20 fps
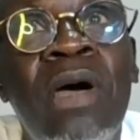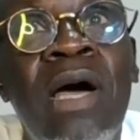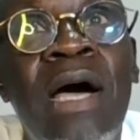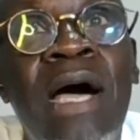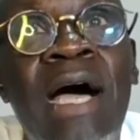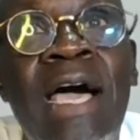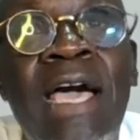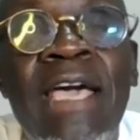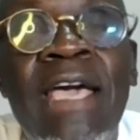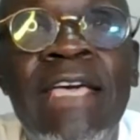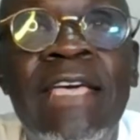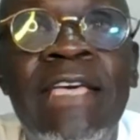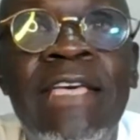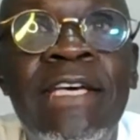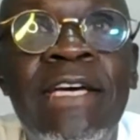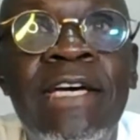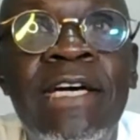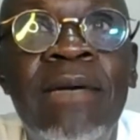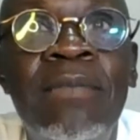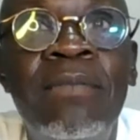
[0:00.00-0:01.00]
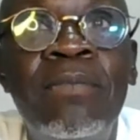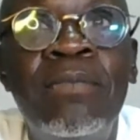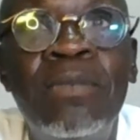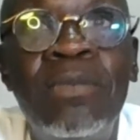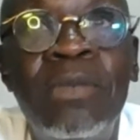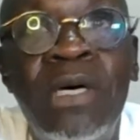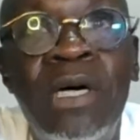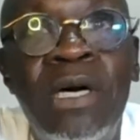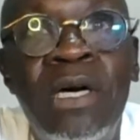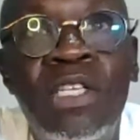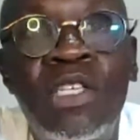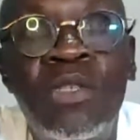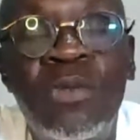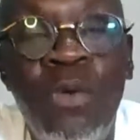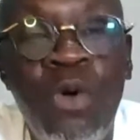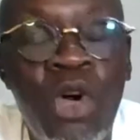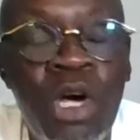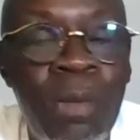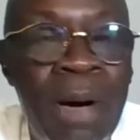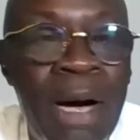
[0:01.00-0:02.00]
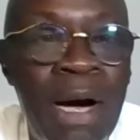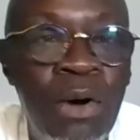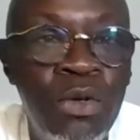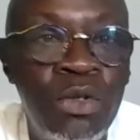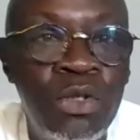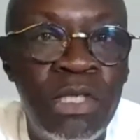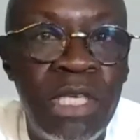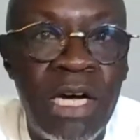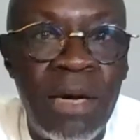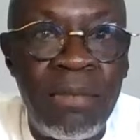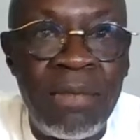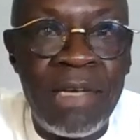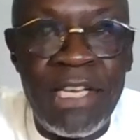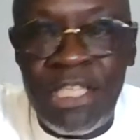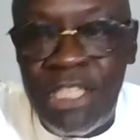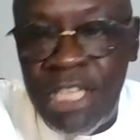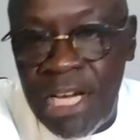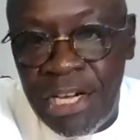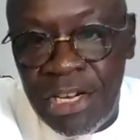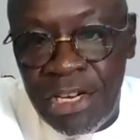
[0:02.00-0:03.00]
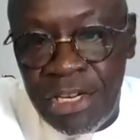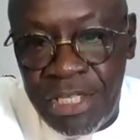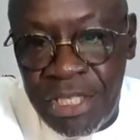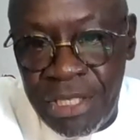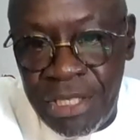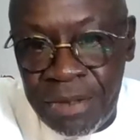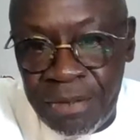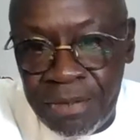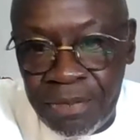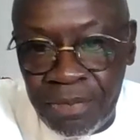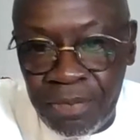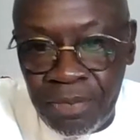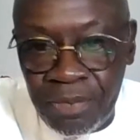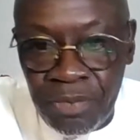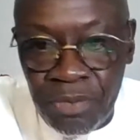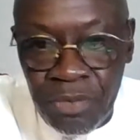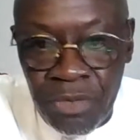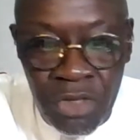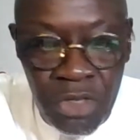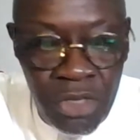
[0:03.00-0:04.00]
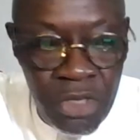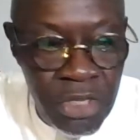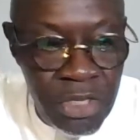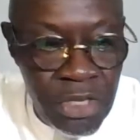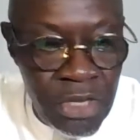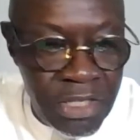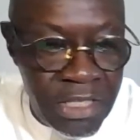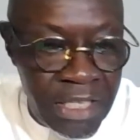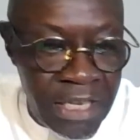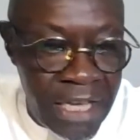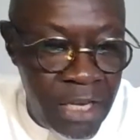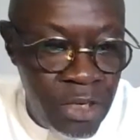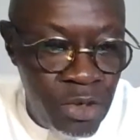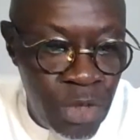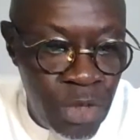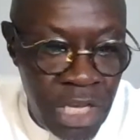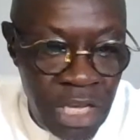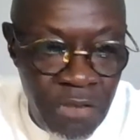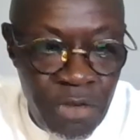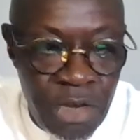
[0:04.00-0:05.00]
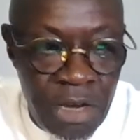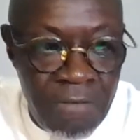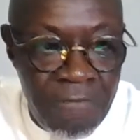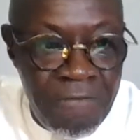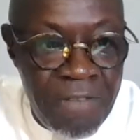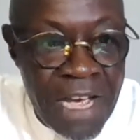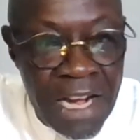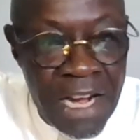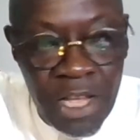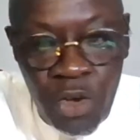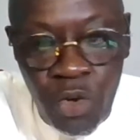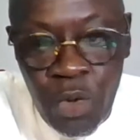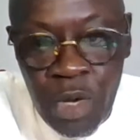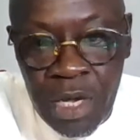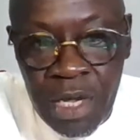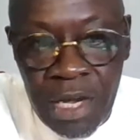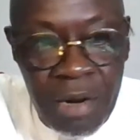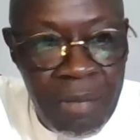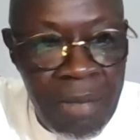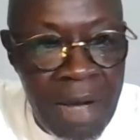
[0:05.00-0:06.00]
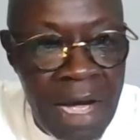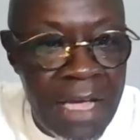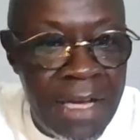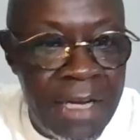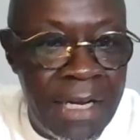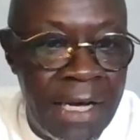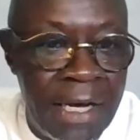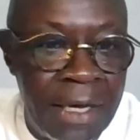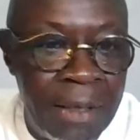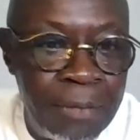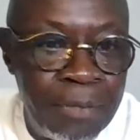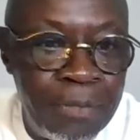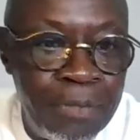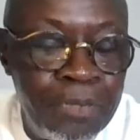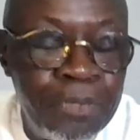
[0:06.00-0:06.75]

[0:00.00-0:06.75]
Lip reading: I spoke about integrity. Just again to give you a very quick reminder,